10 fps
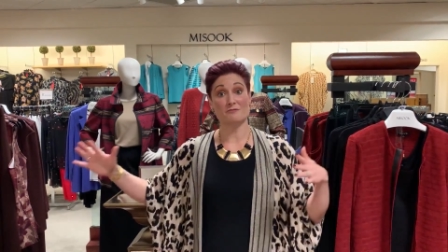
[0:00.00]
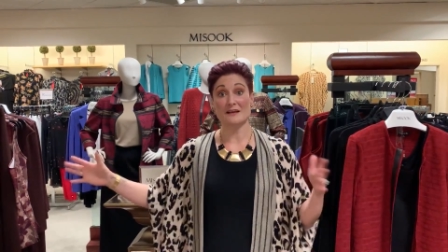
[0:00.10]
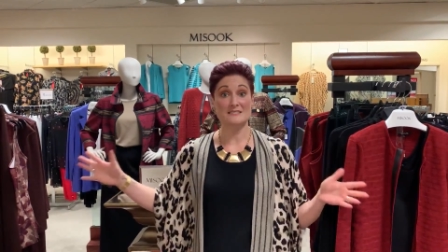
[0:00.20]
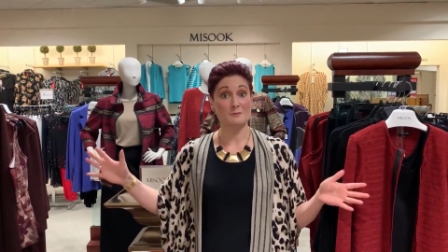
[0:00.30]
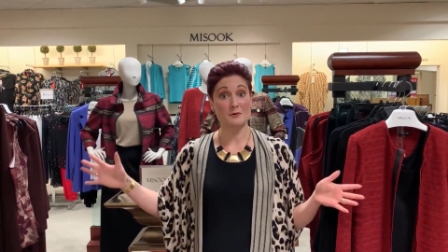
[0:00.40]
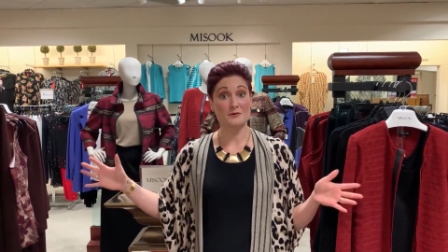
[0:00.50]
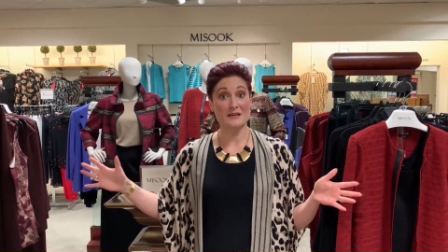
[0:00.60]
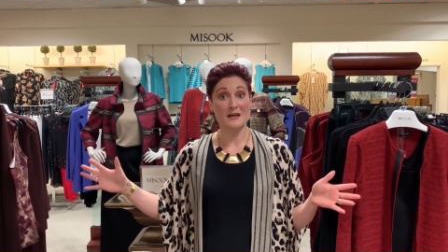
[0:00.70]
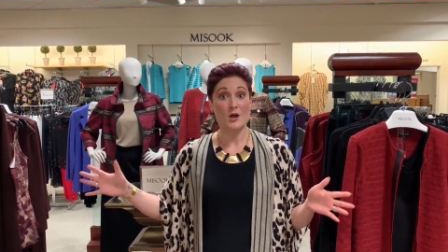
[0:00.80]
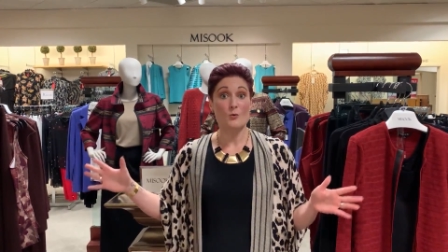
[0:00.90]

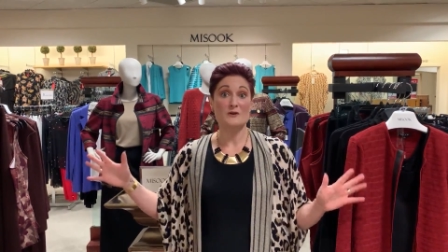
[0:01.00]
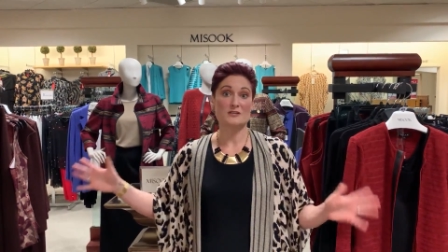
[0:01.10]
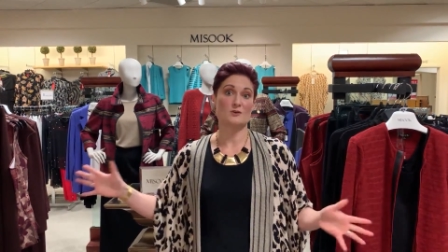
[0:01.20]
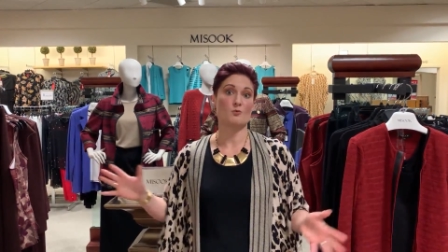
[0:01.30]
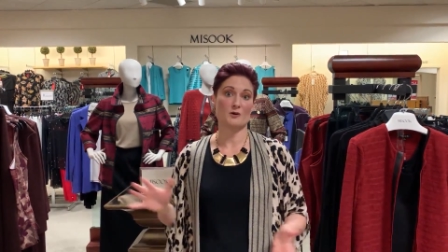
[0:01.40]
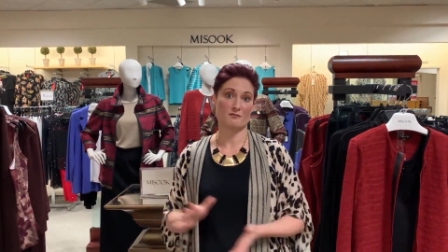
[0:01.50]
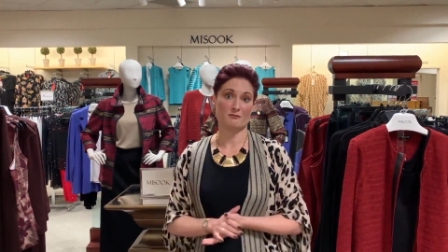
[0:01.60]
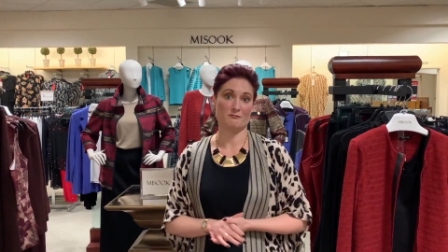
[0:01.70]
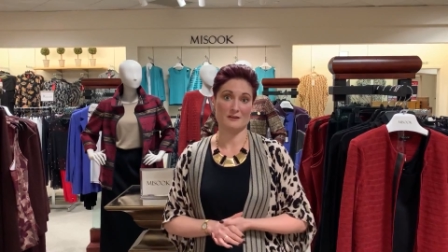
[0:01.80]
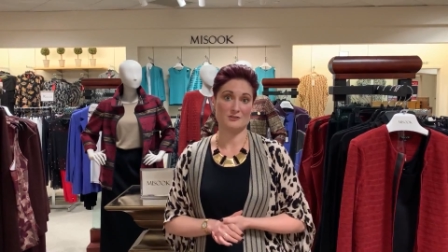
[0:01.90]
flexibility, which is a
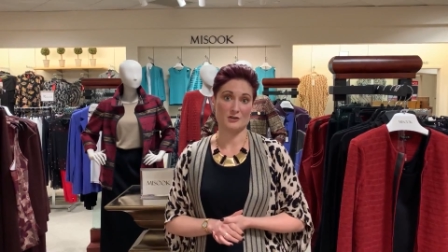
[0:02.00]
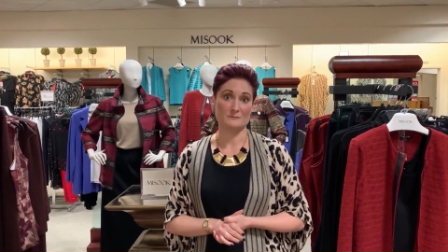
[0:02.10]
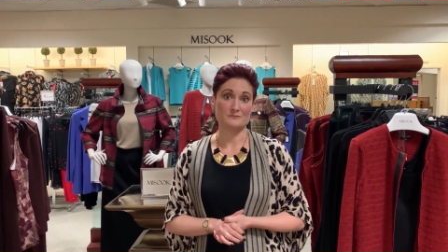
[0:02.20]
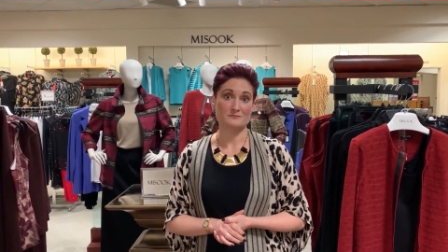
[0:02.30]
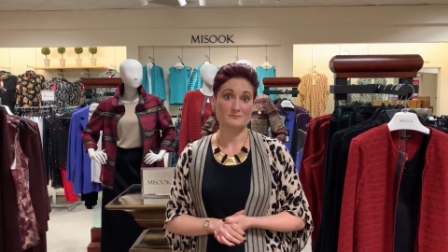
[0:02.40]
wonderful feature.